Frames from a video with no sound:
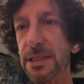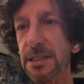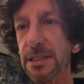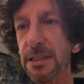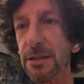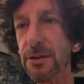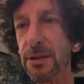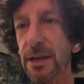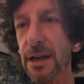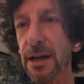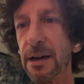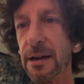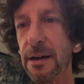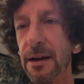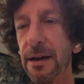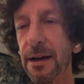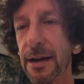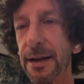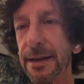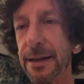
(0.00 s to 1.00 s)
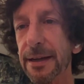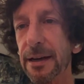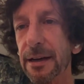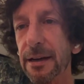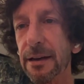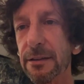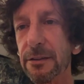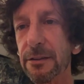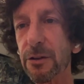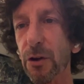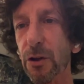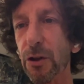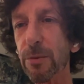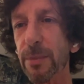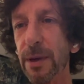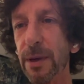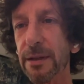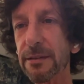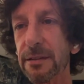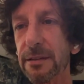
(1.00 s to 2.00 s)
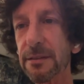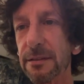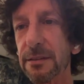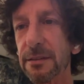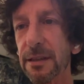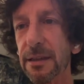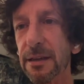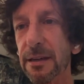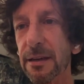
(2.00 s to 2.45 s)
Syria. I documented